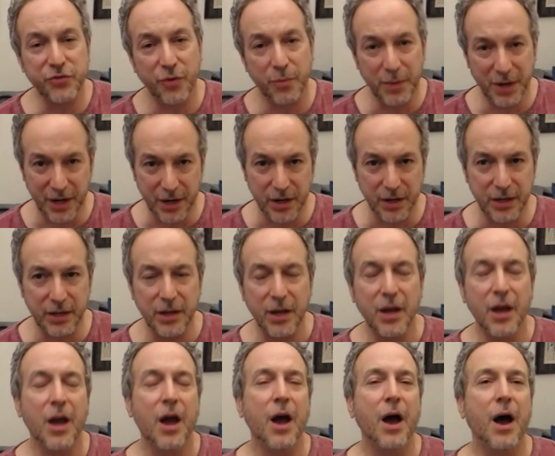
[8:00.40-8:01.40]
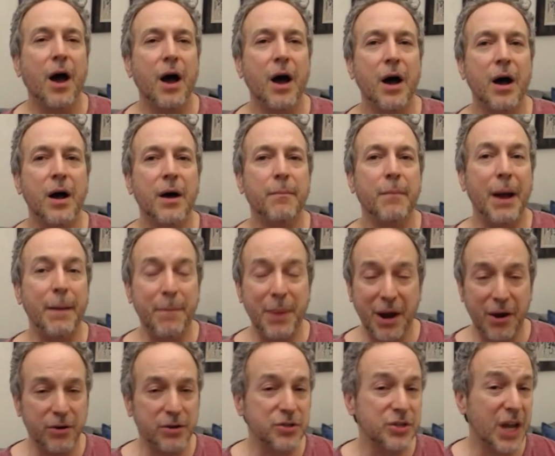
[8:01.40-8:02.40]
from Italy. Uh, my
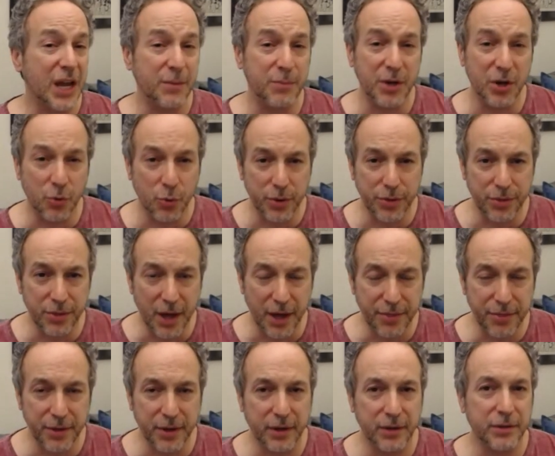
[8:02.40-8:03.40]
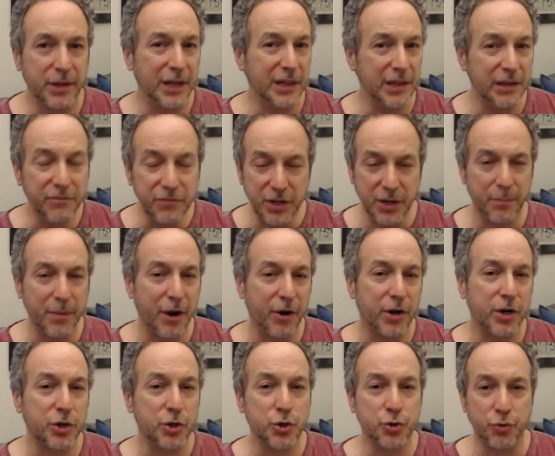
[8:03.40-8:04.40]
parents came here with nothing. They lived the
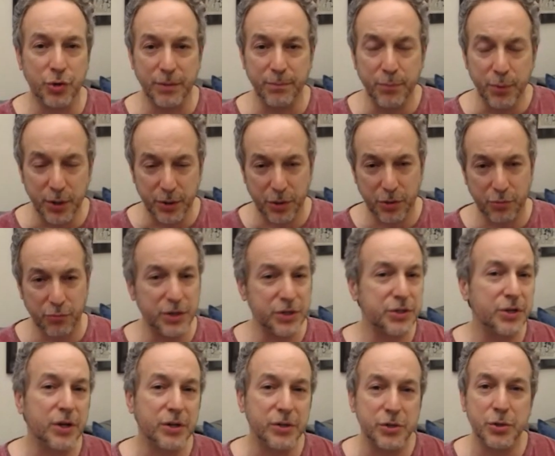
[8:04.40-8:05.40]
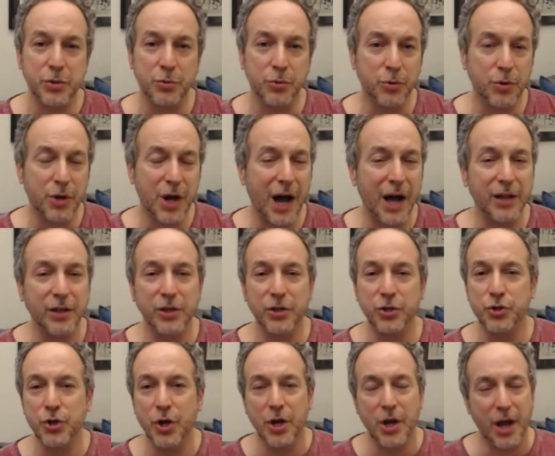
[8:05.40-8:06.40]
American dream, put three sons through
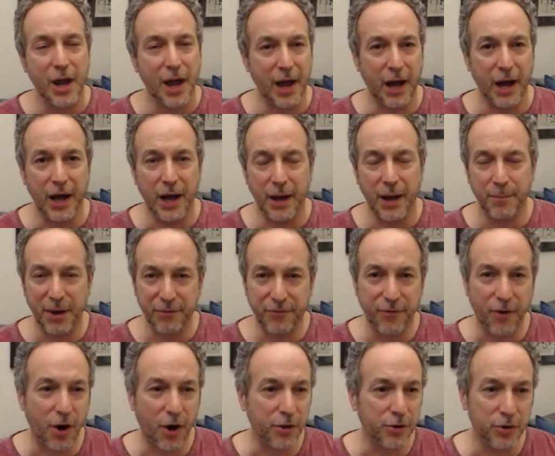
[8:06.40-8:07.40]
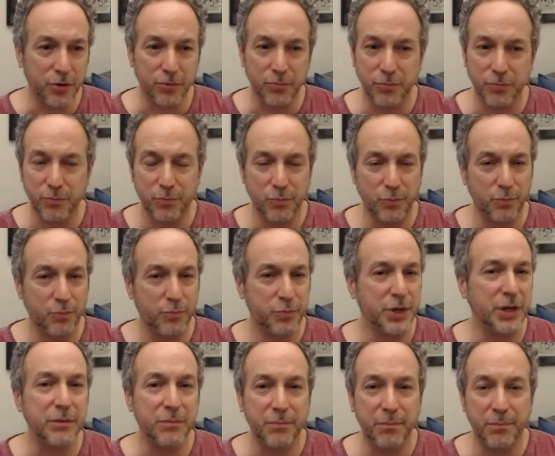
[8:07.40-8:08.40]
college. Uh, my father
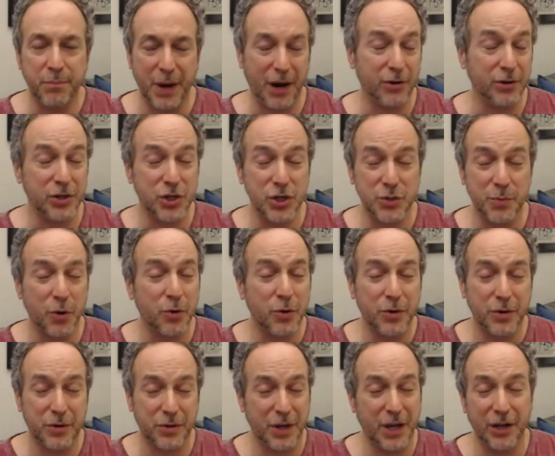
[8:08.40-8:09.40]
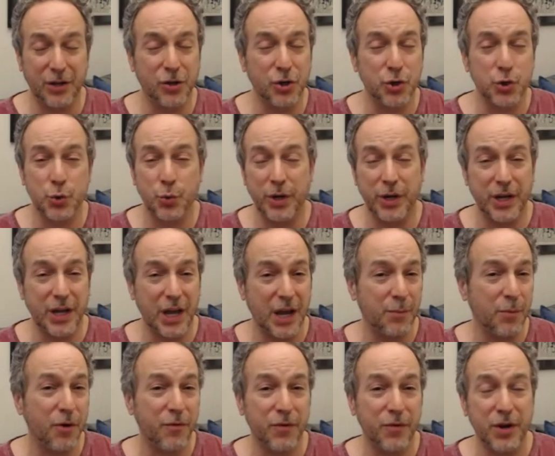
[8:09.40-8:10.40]
didn't barely spoke English when he
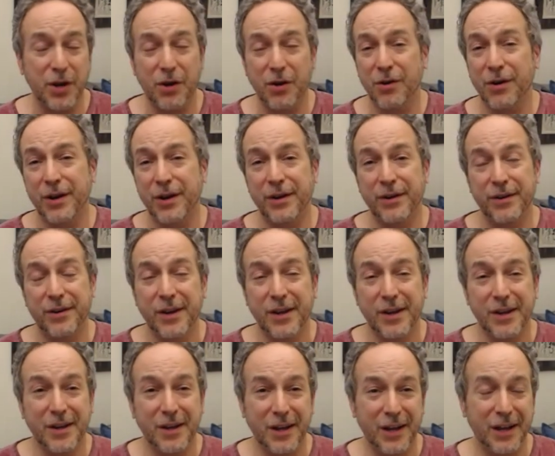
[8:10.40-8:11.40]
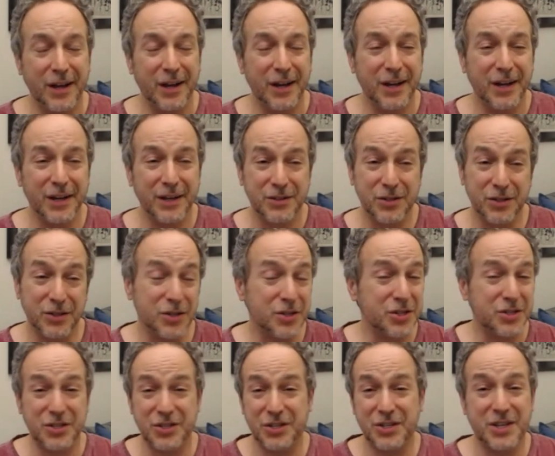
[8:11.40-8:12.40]
came over here, and uh, to
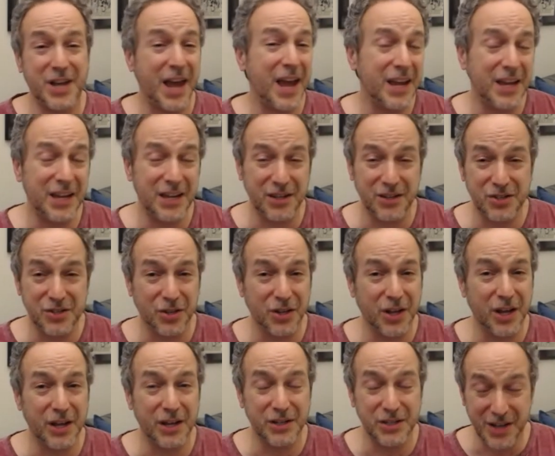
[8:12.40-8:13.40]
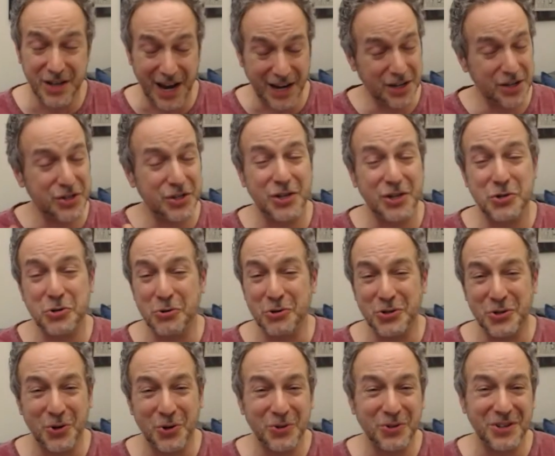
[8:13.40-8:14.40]
this day, he still has 96
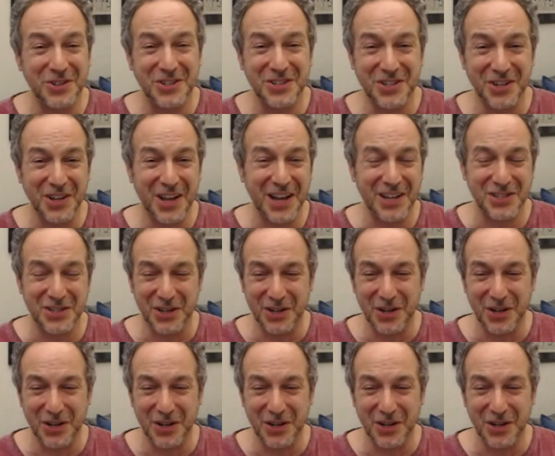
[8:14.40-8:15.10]
years old and still has